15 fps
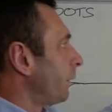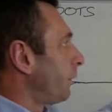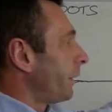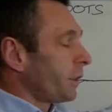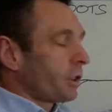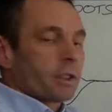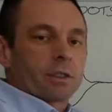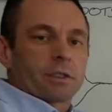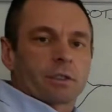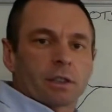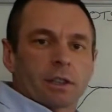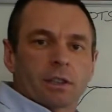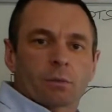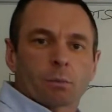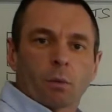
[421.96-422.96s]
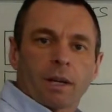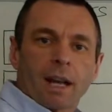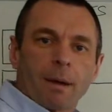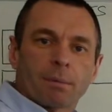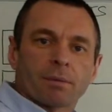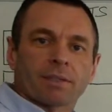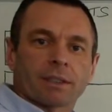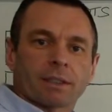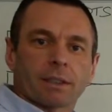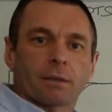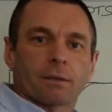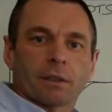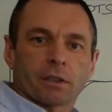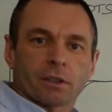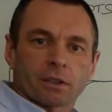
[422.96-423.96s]
divisions is what happens at the
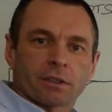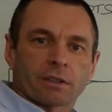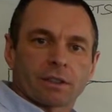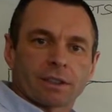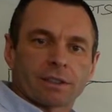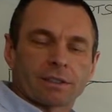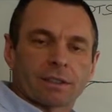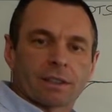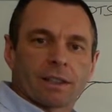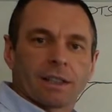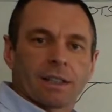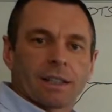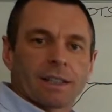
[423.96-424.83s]
divisions is